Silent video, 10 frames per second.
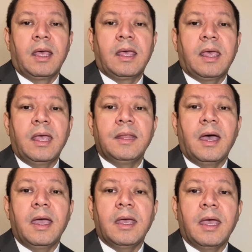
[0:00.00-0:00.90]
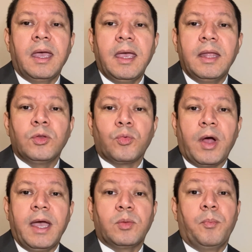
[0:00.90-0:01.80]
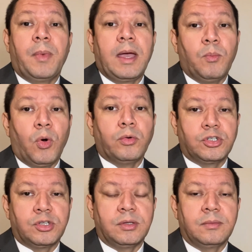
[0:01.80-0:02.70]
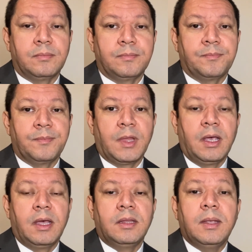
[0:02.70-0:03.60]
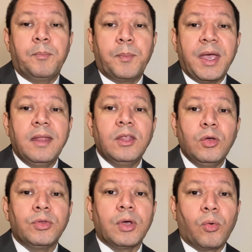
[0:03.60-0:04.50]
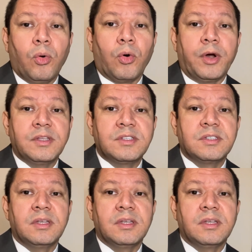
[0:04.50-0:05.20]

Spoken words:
Can I handwrite my motion? Depending on the court,